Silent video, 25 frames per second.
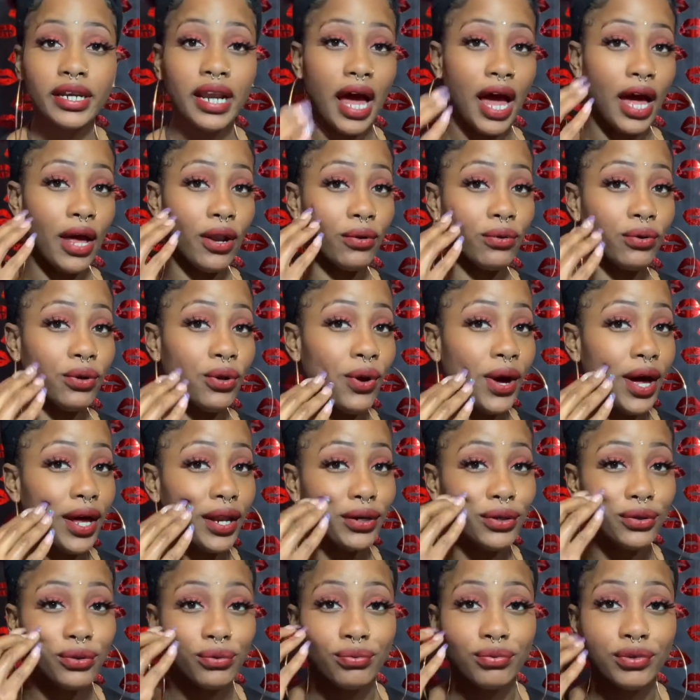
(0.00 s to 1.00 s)
I don't know how to
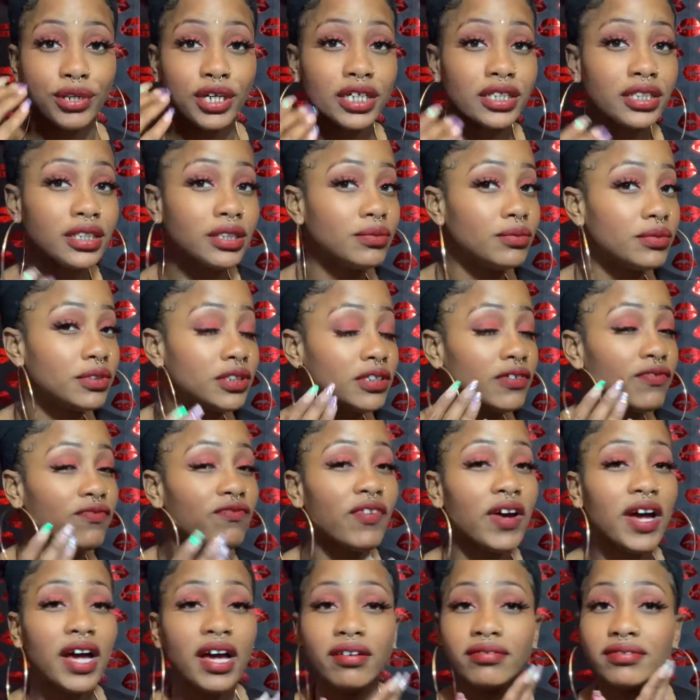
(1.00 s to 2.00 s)
do nothing with the
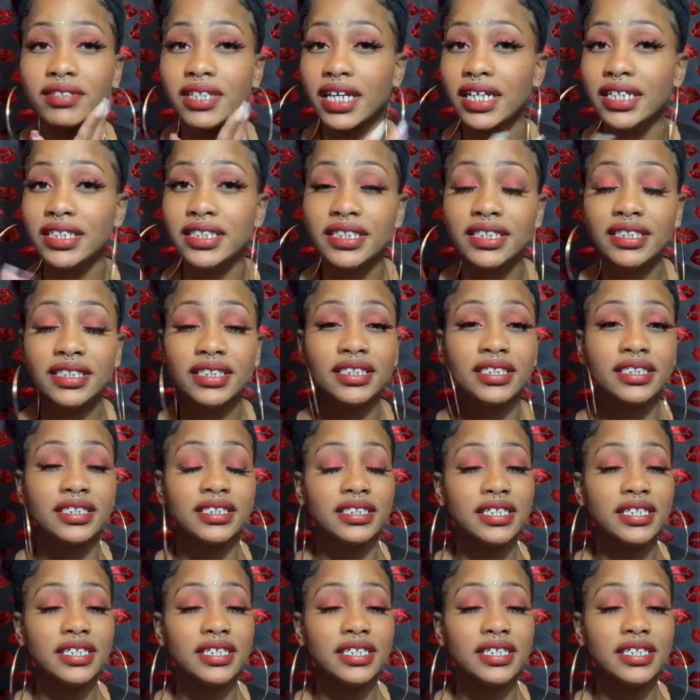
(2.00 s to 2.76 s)
foundations and